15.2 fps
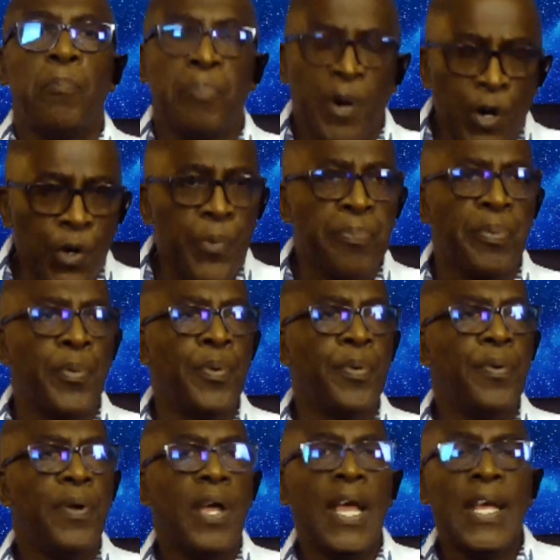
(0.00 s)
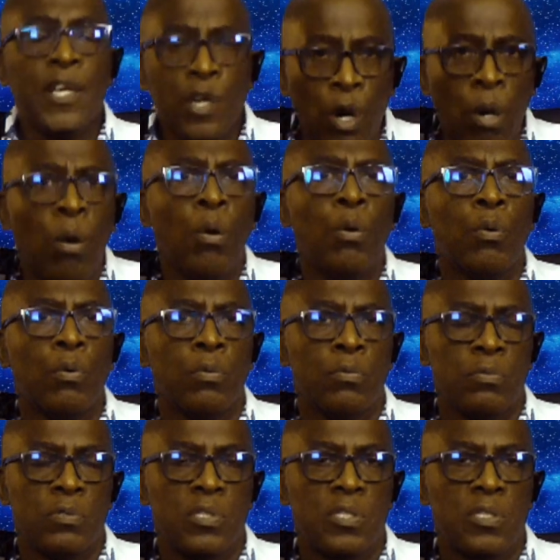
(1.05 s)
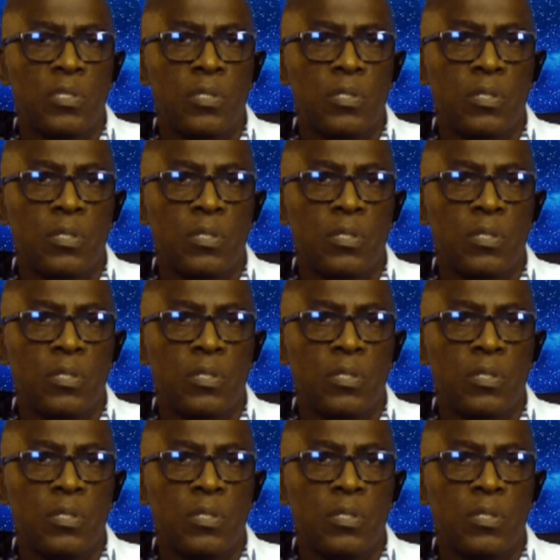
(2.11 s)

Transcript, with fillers: purple and gold.